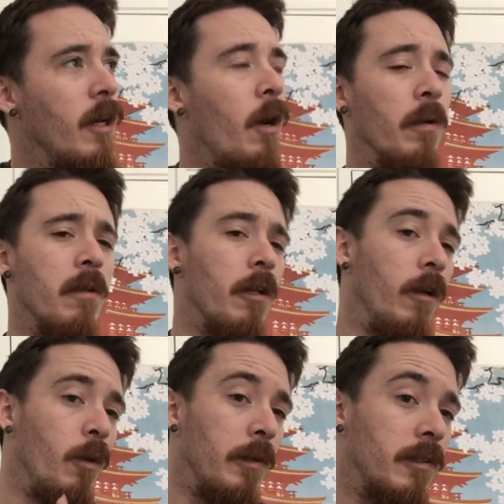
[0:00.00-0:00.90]
Although the
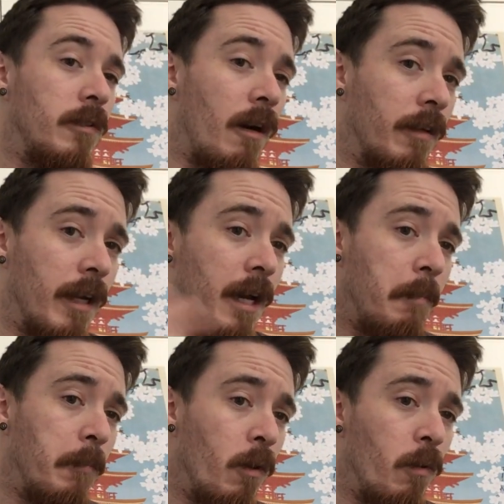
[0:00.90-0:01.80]
Lewis Dunk
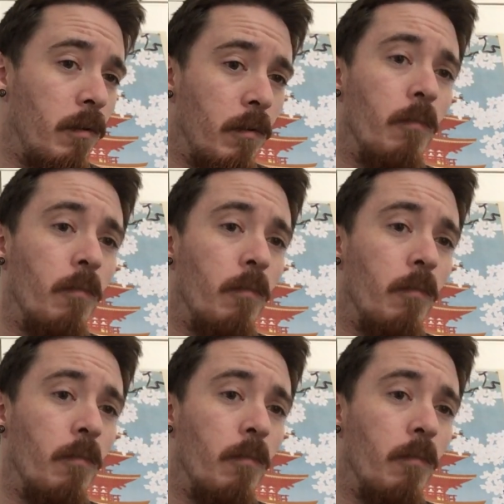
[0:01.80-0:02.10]
handball